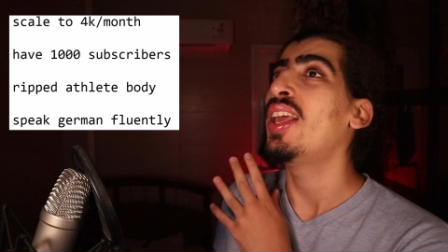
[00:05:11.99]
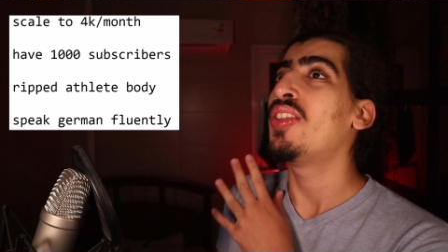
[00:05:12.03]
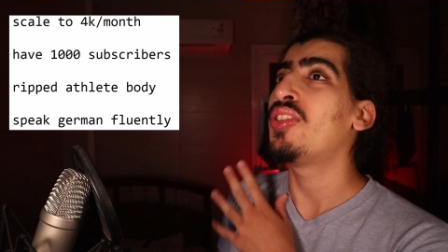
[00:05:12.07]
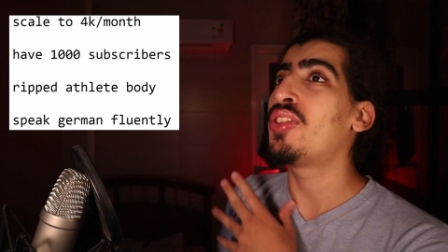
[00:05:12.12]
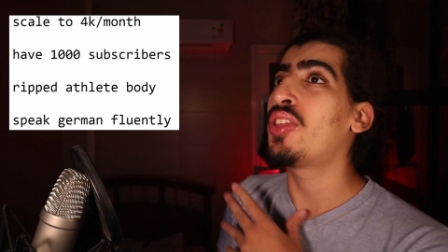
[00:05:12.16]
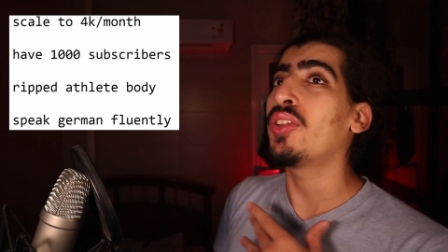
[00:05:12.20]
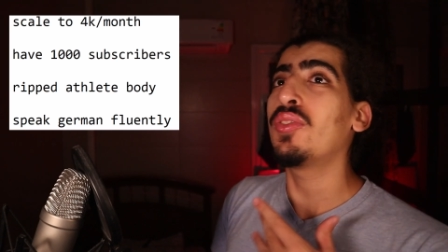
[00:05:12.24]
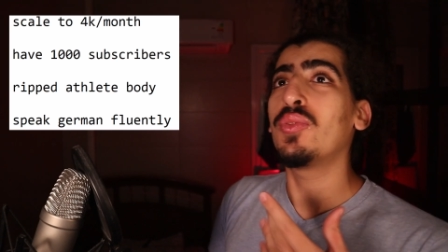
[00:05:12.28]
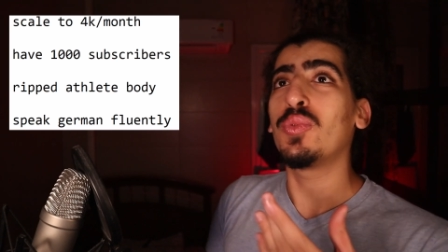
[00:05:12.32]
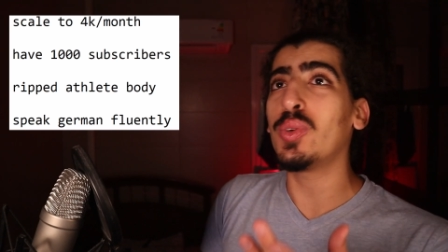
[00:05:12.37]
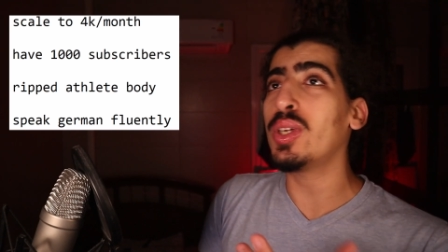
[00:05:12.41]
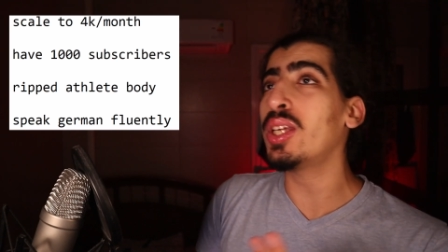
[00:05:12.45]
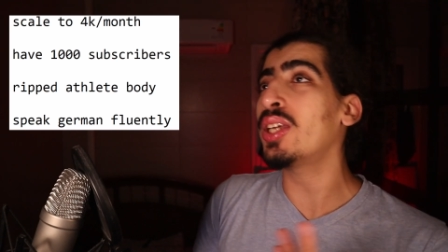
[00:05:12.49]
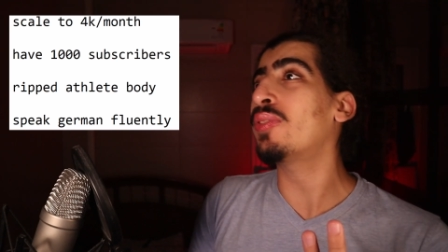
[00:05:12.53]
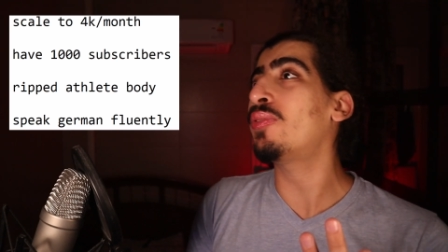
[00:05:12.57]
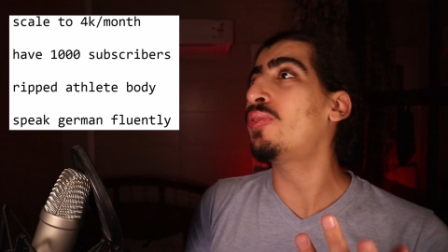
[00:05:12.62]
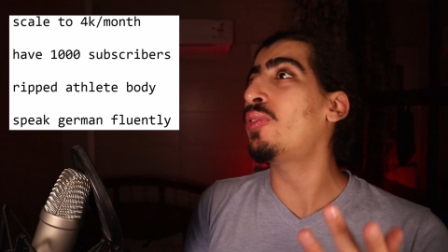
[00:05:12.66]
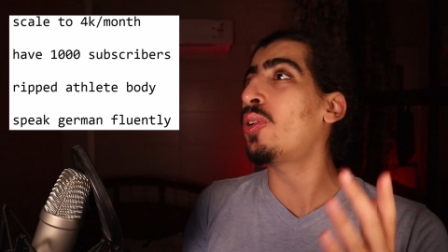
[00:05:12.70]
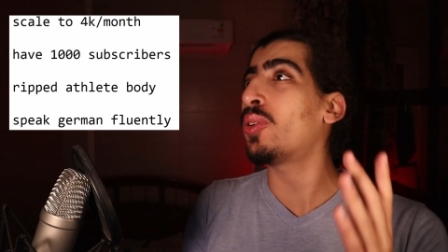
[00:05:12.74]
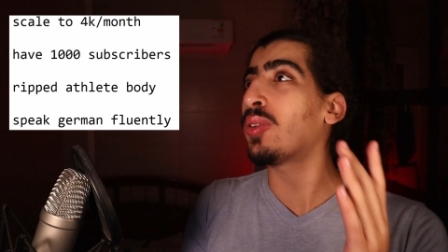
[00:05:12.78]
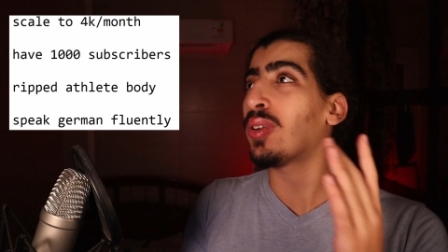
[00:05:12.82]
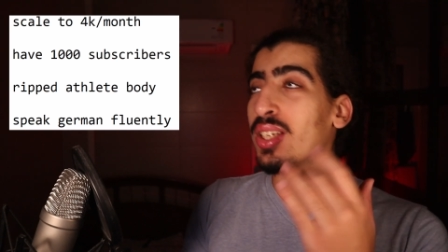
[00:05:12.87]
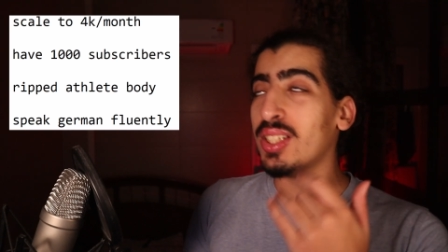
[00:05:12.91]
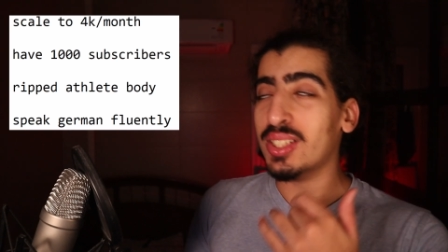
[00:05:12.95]
then
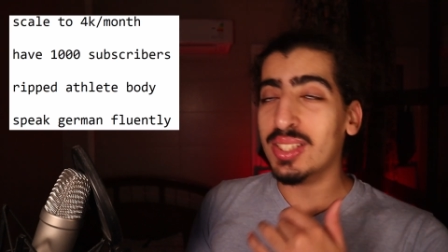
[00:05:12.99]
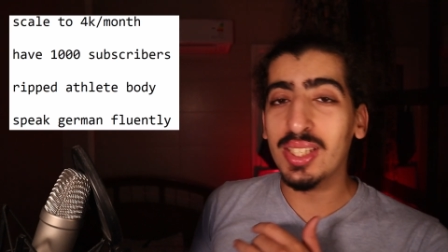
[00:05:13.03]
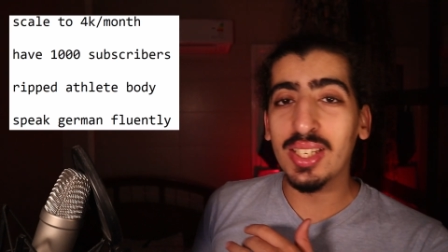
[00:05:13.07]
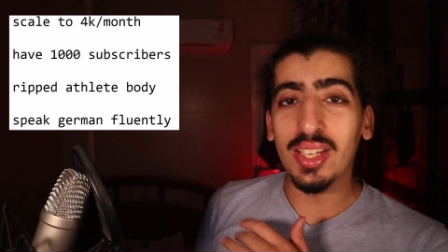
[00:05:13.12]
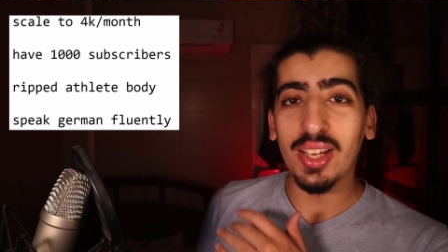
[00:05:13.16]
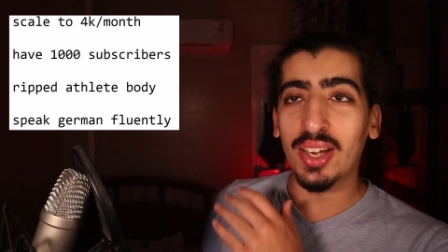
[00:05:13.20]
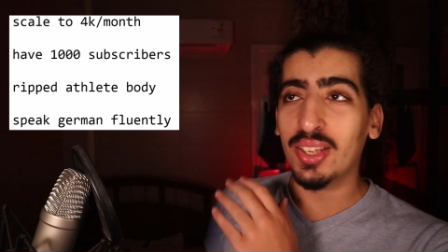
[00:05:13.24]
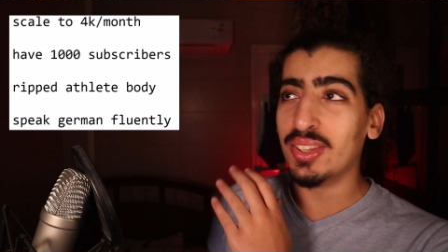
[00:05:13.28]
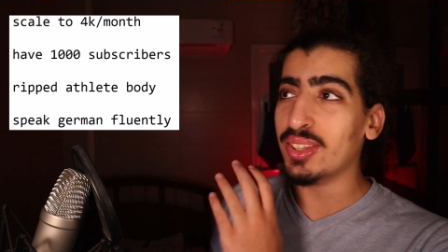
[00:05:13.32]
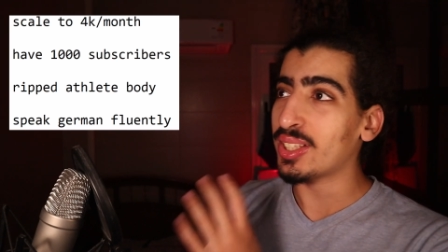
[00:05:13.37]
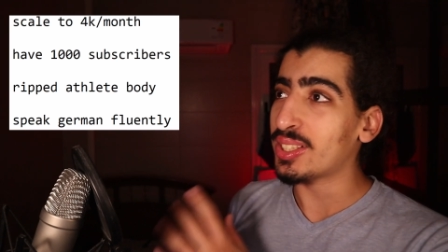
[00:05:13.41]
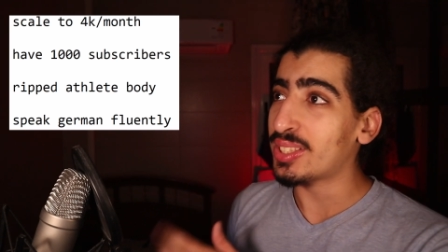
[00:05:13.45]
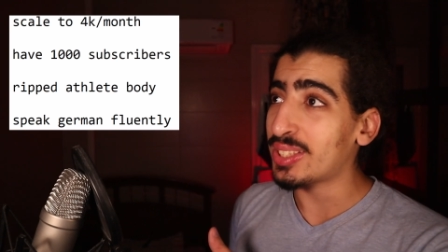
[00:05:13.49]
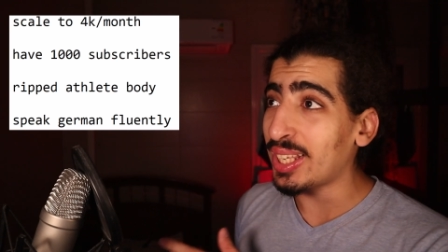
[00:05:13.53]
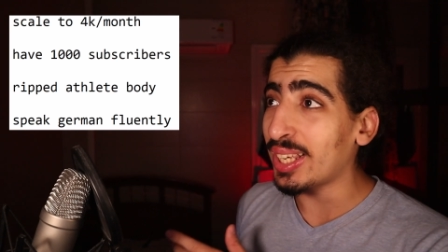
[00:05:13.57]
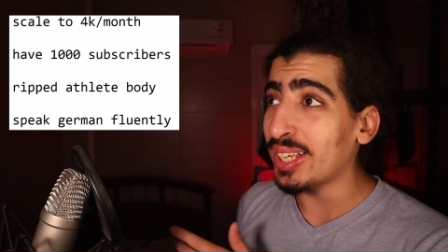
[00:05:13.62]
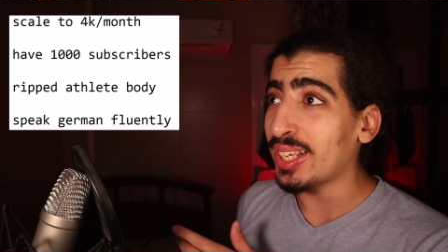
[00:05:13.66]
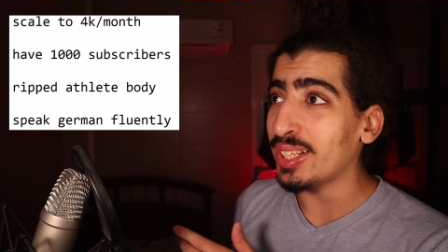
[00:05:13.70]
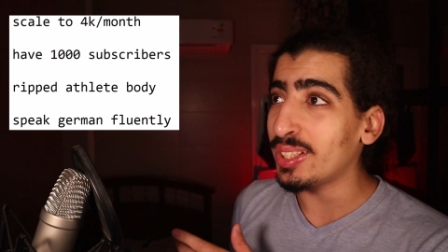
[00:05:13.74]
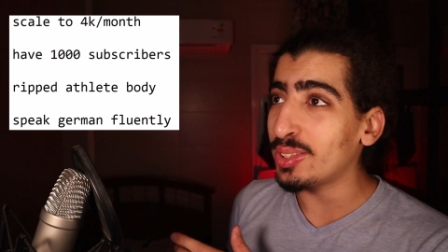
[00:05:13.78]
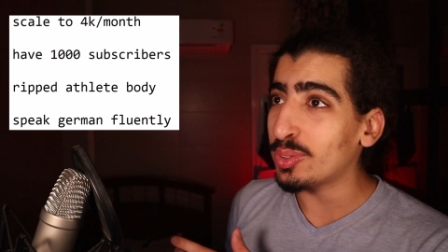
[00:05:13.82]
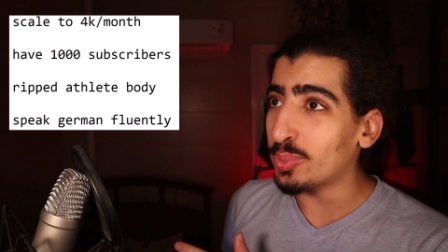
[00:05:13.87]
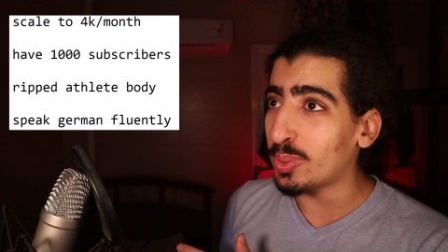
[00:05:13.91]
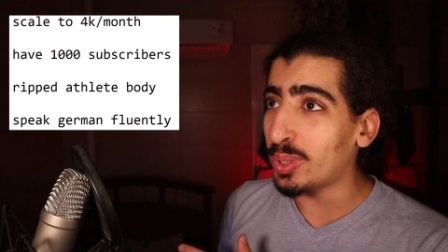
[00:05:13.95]
refocusing on the
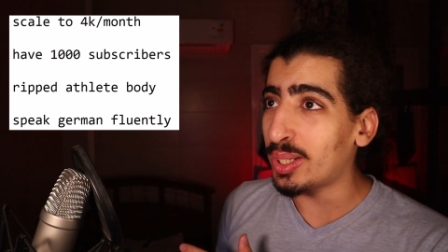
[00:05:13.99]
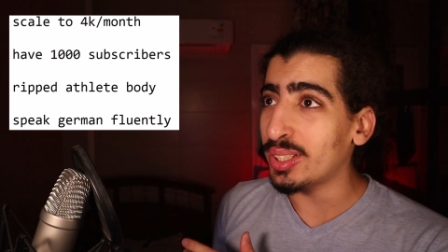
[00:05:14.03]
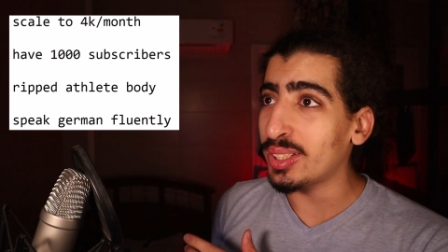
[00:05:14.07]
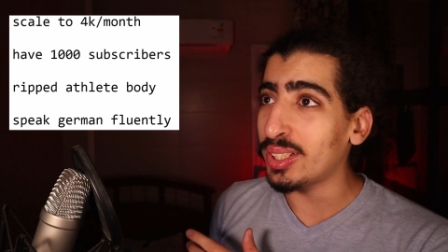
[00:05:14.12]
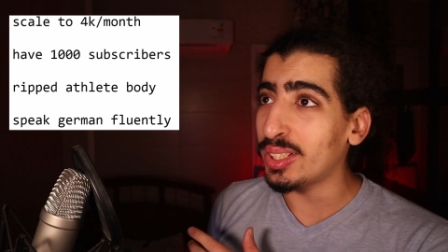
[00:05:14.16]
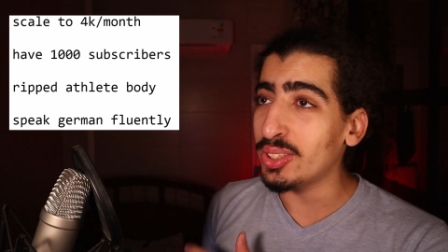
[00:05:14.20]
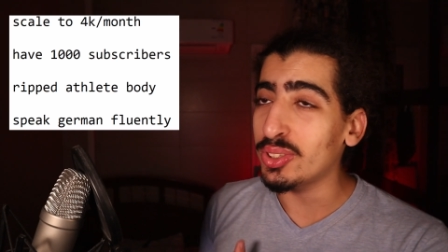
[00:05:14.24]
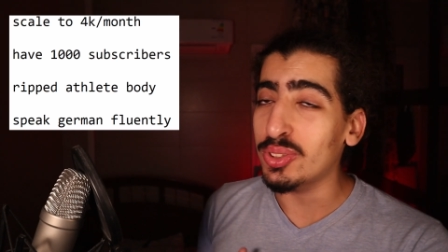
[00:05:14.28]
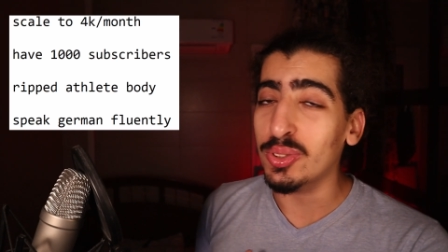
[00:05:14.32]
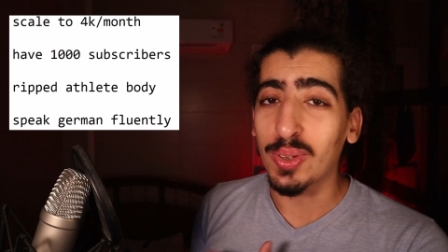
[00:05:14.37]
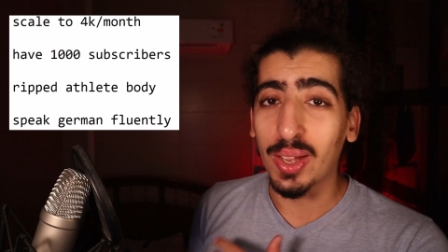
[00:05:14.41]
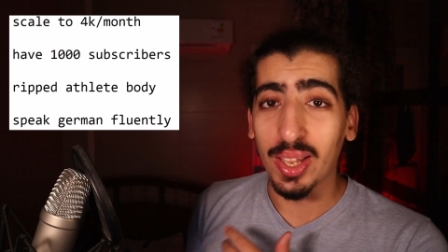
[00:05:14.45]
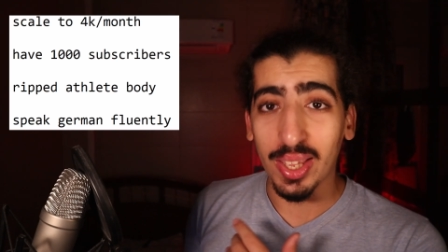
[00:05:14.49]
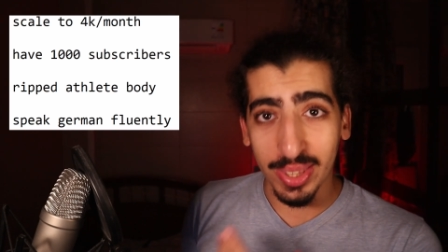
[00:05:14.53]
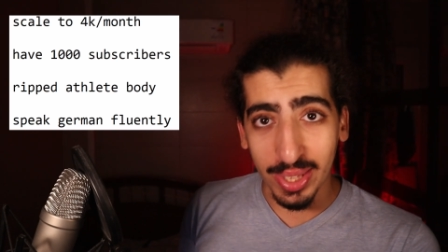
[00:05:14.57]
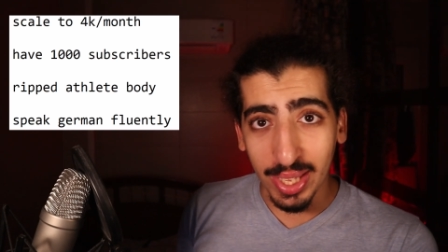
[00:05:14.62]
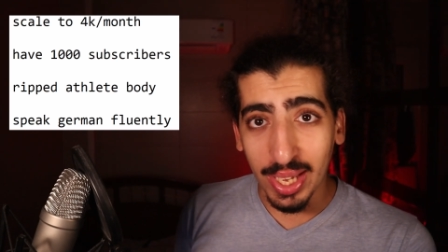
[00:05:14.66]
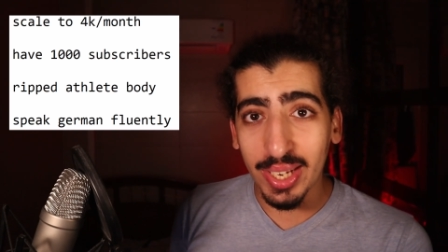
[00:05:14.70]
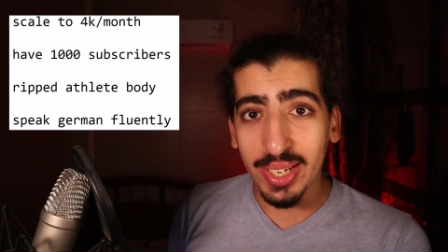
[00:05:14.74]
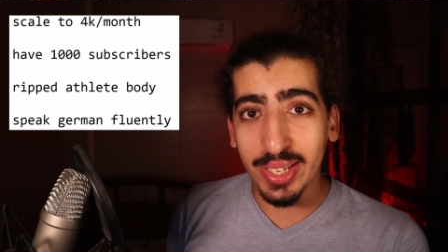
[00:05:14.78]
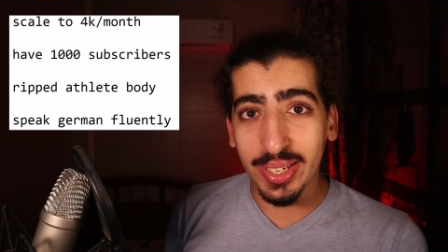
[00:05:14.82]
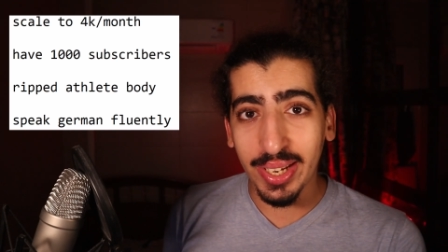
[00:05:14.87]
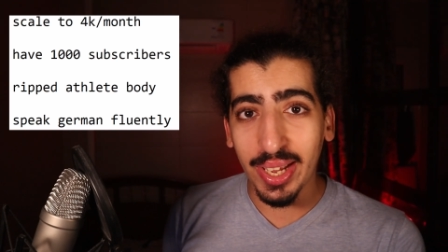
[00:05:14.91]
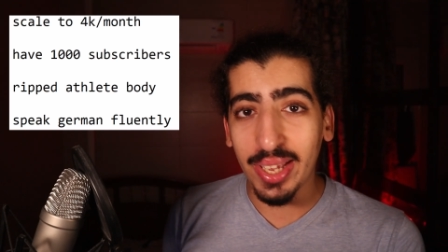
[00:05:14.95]
second one and doing
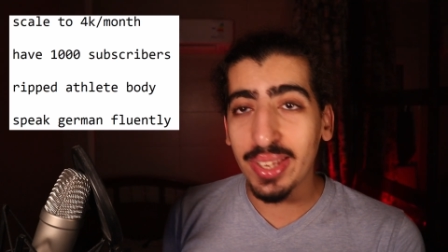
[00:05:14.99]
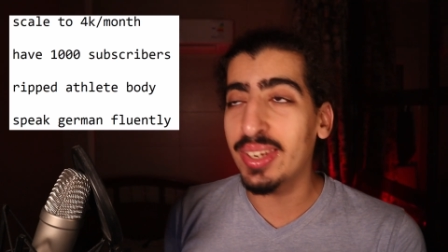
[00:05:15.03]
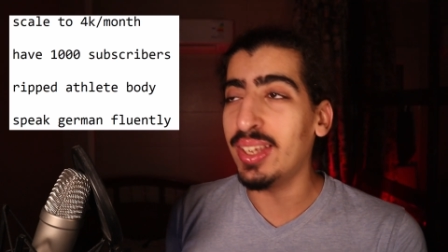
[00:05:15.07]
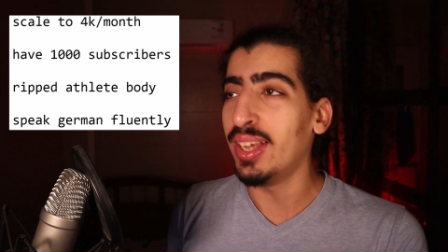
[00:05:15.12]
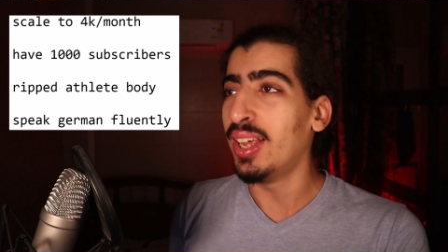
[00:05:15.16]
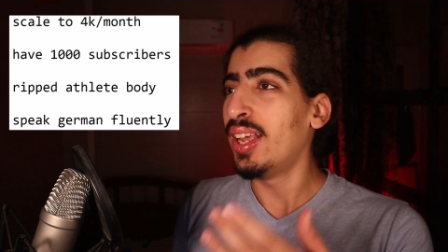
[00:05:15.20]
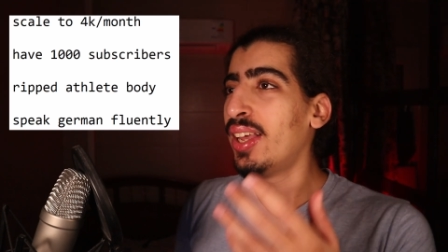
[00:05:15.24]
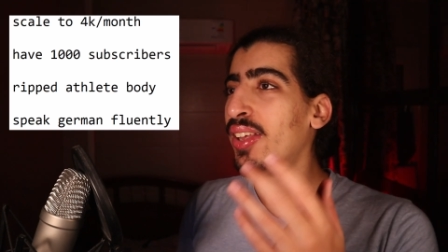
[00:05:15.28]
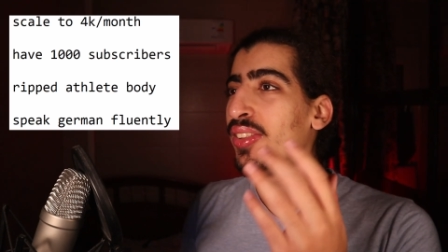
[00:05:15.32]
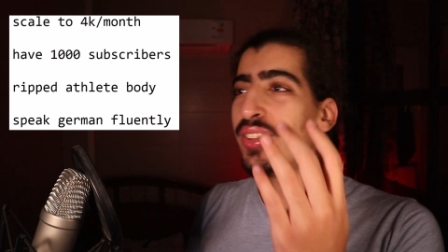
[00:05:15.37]
that again,